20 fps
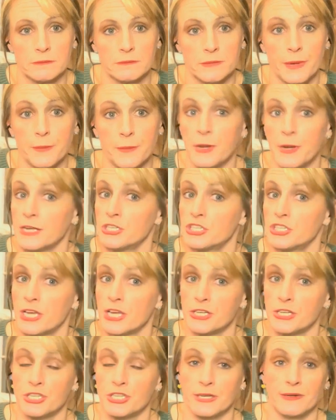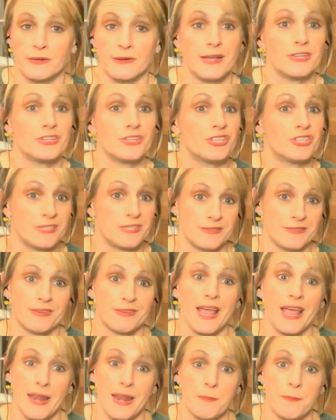I'm not judging. That's just
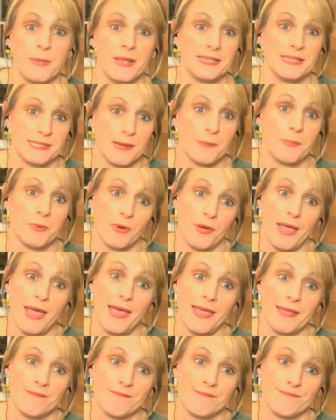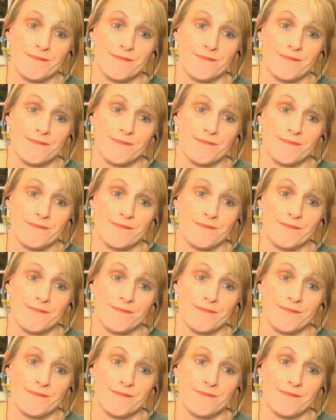kind of messed up, okay?